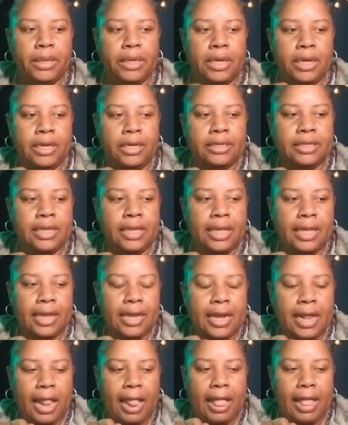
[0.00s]
Because
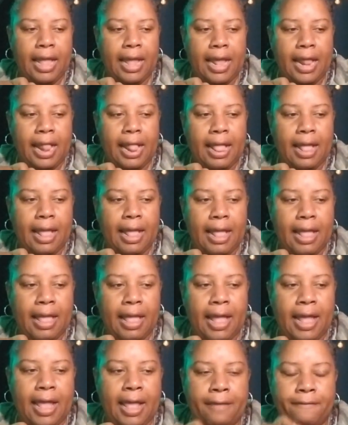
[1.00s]

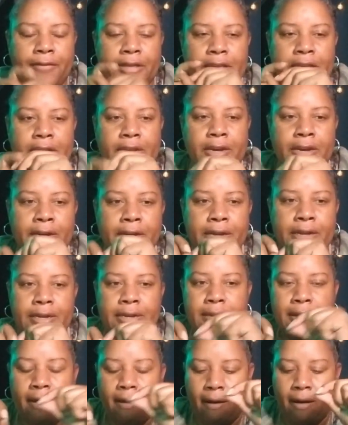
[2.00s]
if he
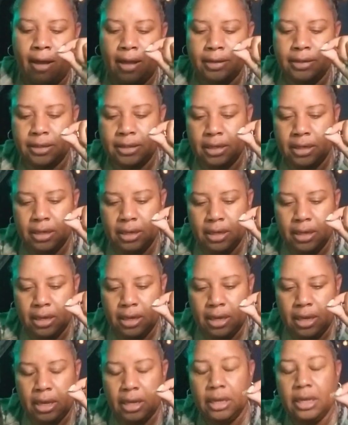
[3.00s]
could not
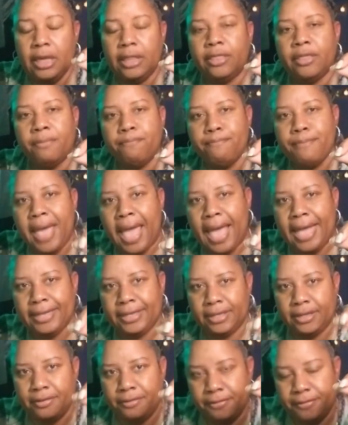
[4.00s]
get the
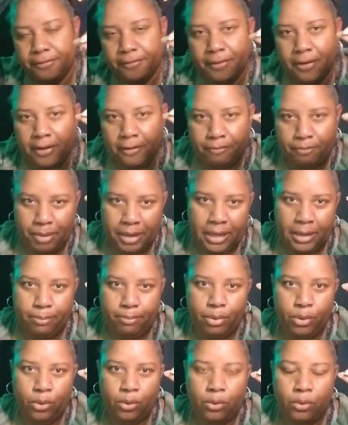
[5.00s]
masses of
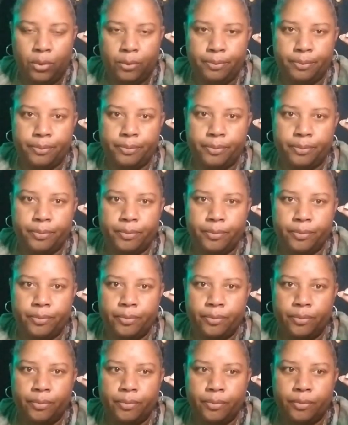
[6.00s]
people
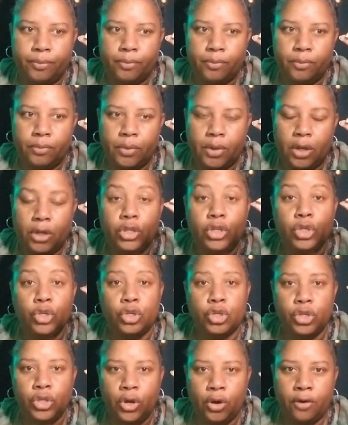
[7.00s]

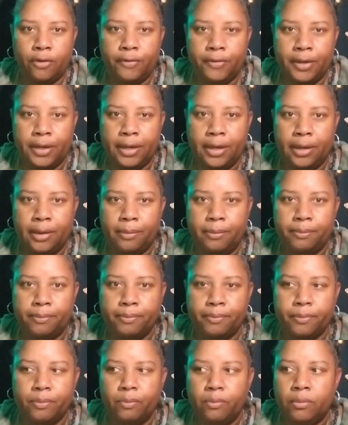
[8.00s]
to serve him